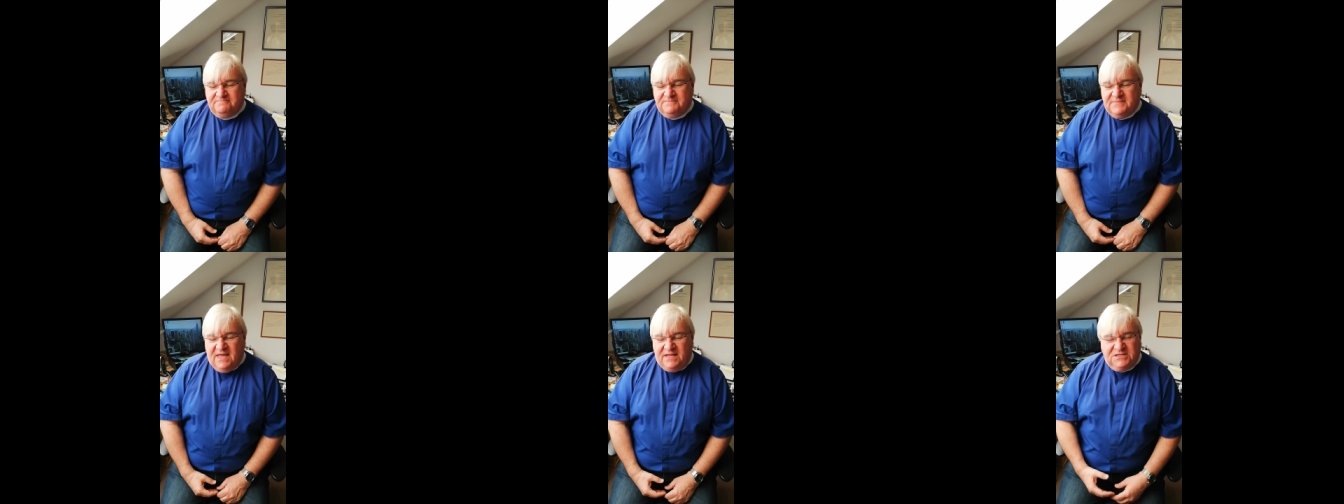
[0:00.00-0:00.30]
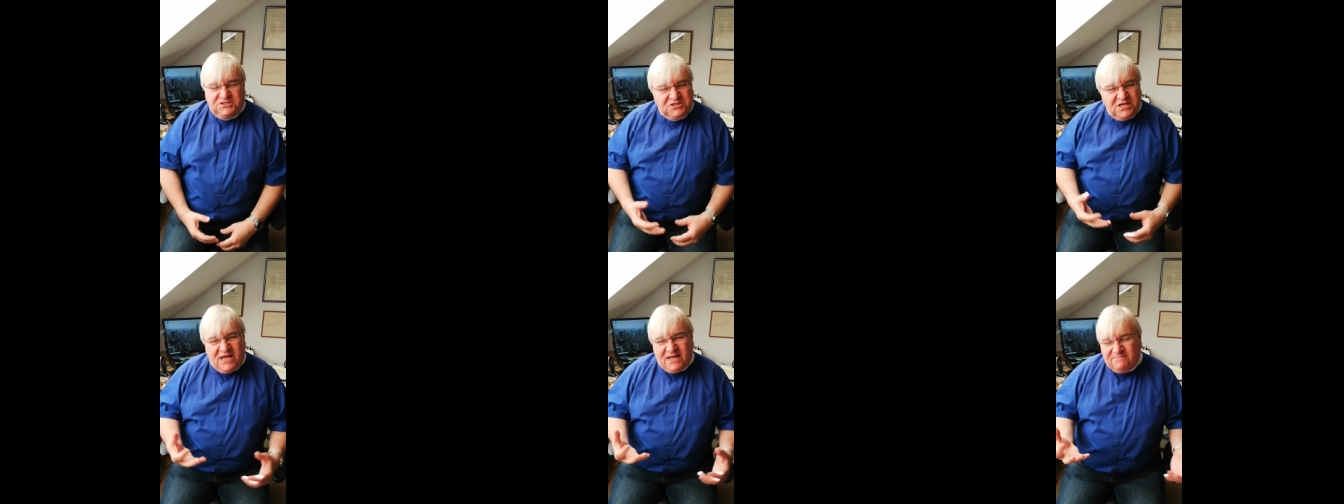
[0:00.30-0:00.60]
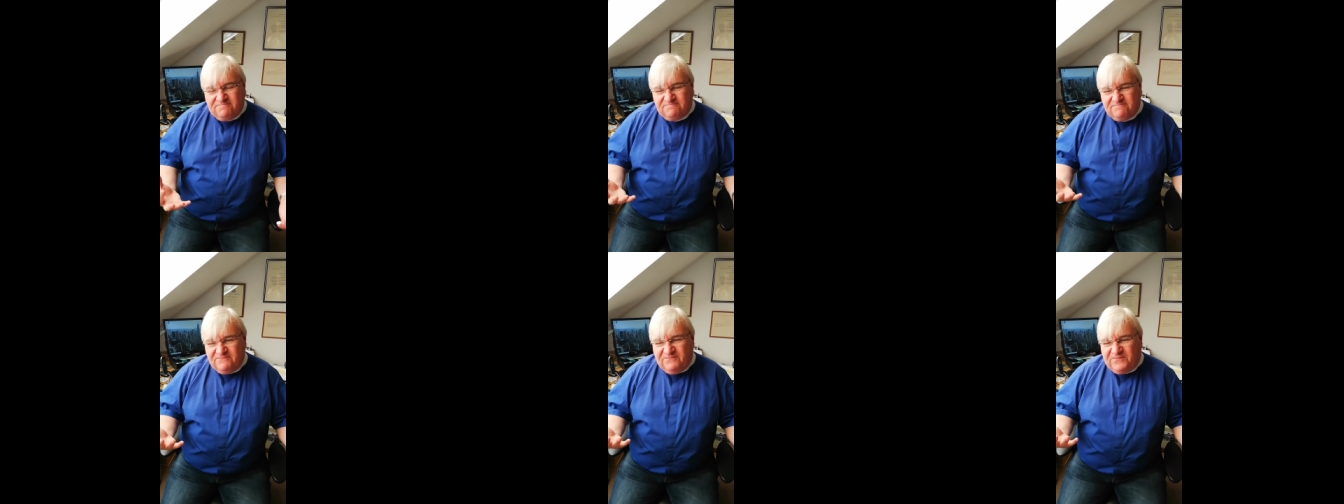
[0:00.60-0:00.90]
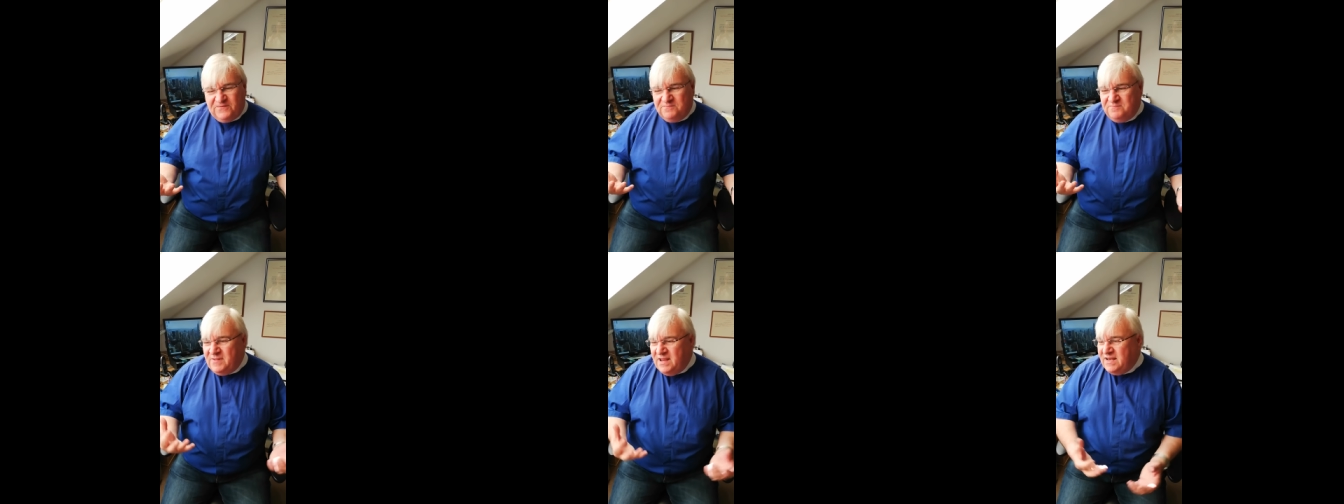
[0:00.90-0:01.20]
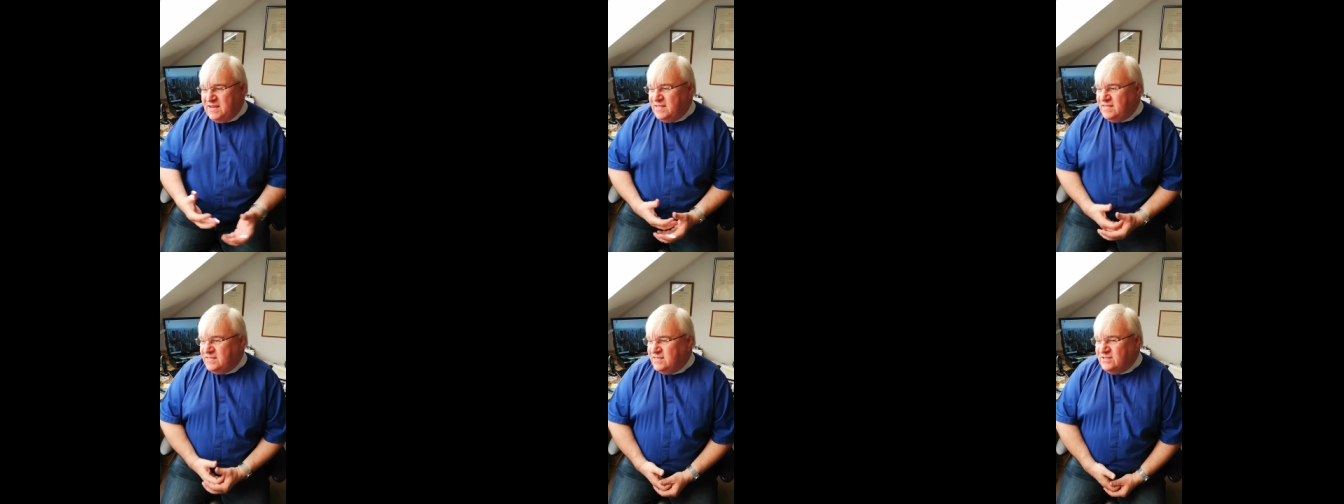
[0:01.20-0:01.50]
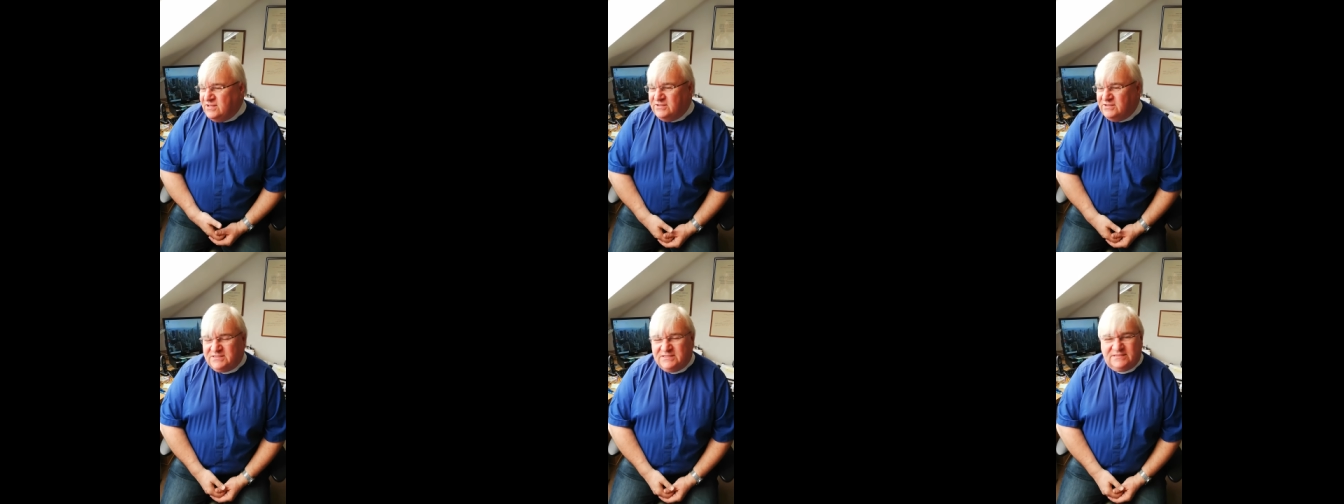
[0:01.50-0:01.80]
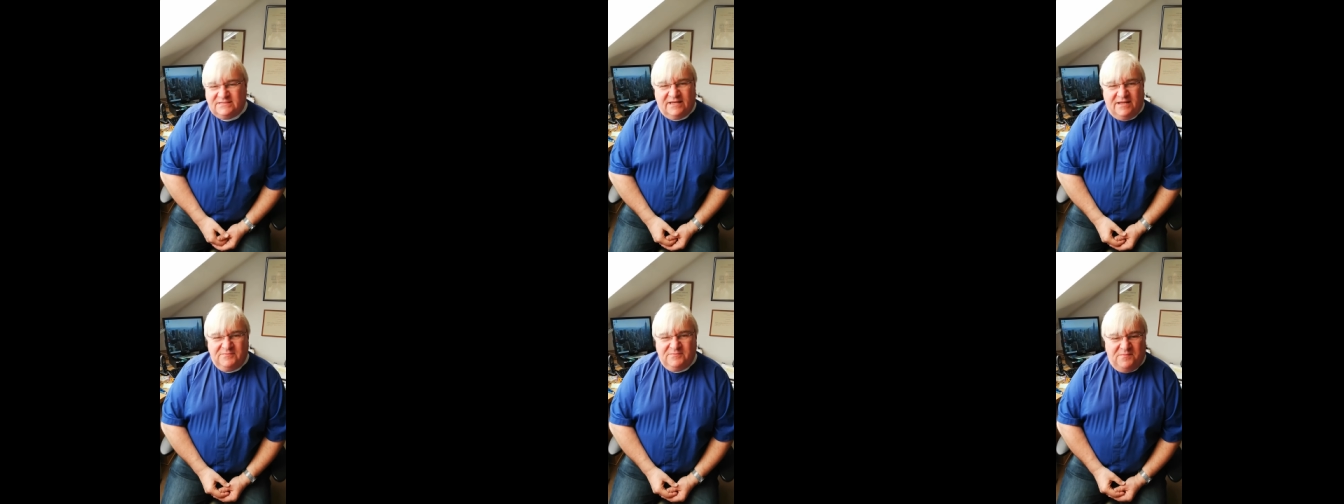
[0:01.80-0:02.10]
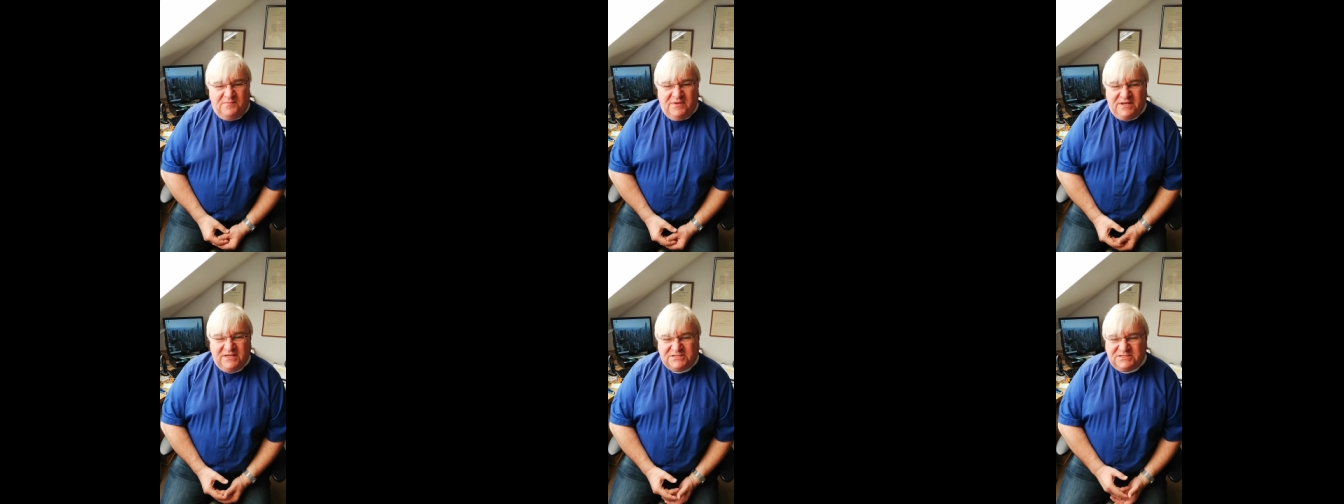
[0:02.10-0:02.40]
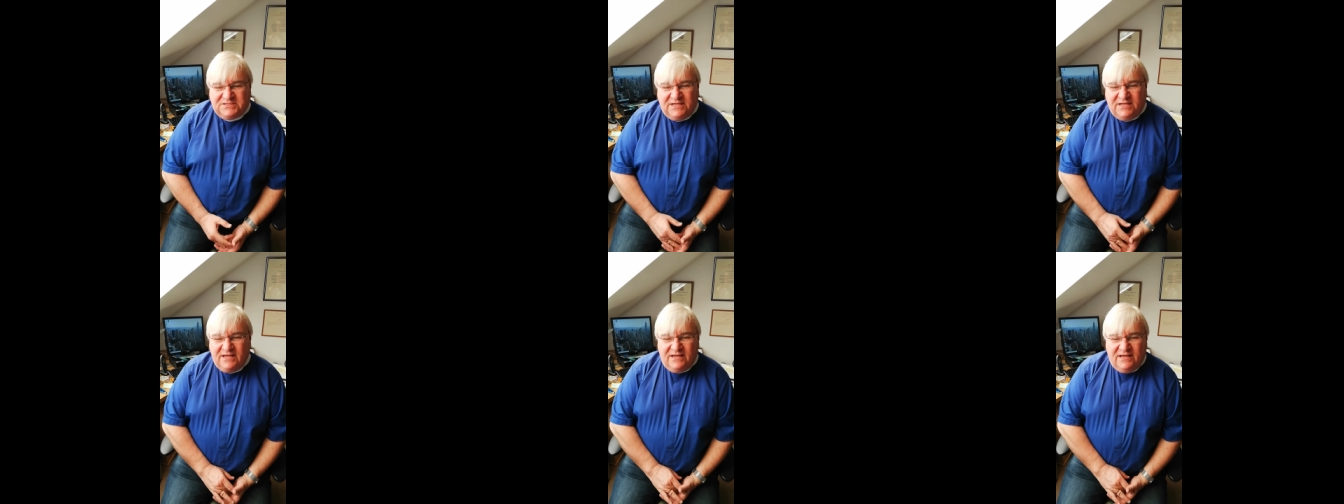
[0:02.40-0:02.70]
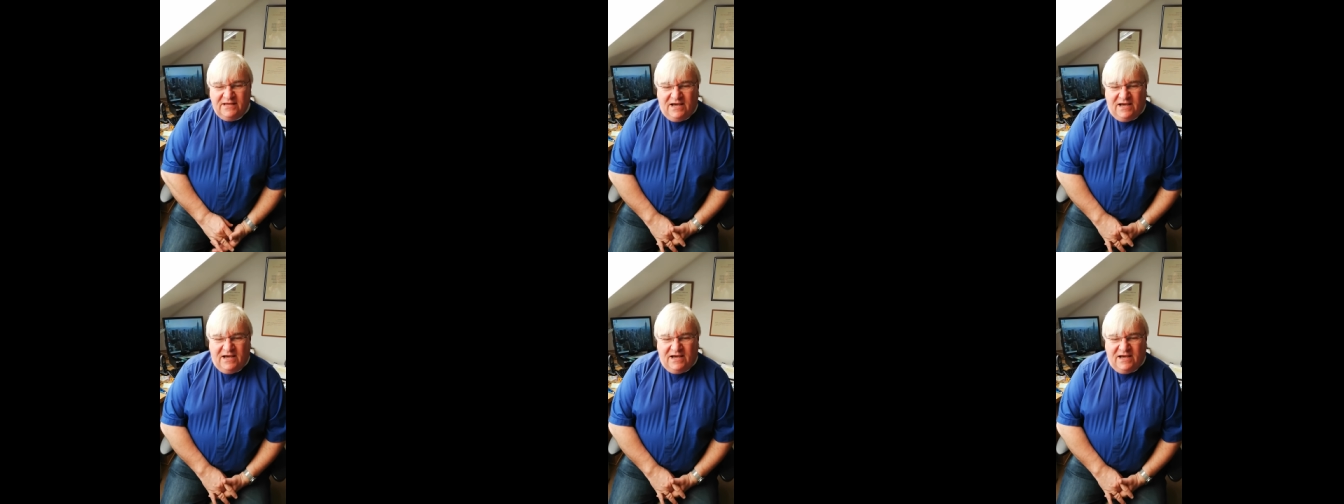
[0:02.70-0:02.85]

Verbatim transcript: And yet, for many years in my ministry,